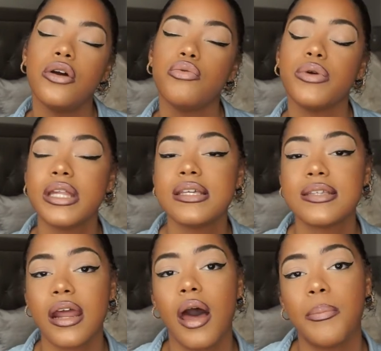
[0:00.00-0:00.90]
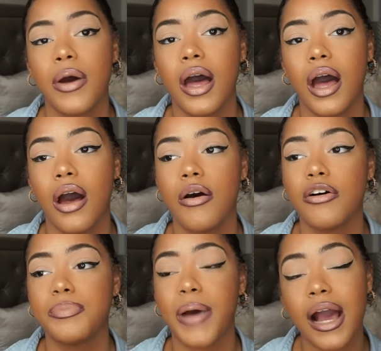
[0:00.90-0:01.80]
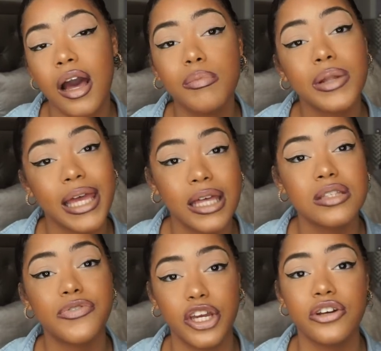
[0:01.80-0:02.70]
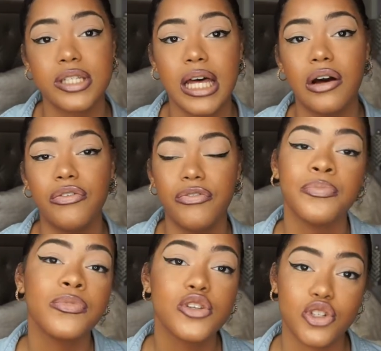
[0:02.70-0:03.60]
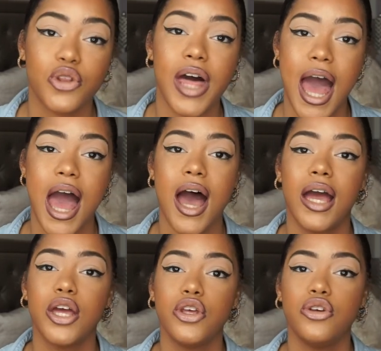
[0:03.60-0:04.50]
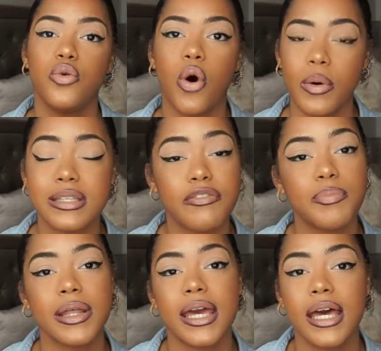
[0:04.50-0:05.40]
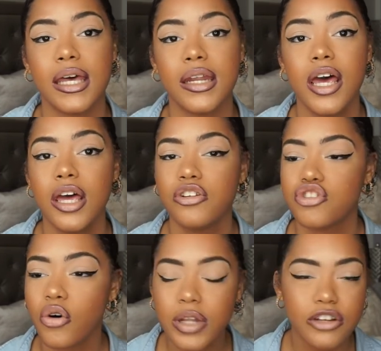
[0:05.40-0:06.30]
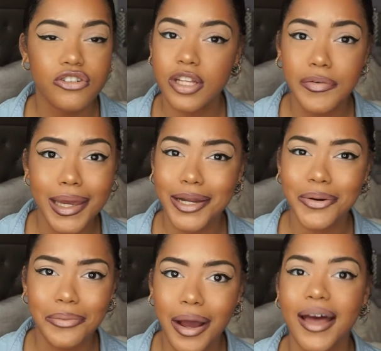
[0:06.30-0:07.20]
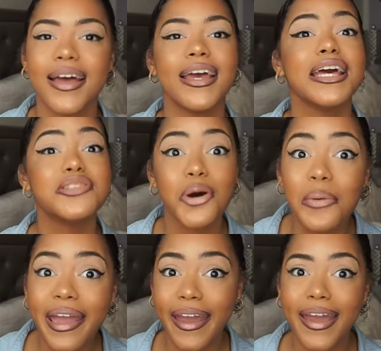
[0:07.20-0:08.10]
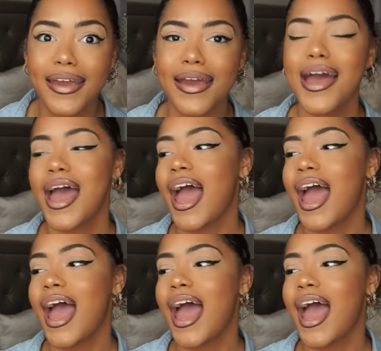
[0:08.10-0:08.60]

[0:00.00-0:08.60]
Really set up backup plans for yourself so that you always have a plan. Don't let yourself get in a rut. It's okay.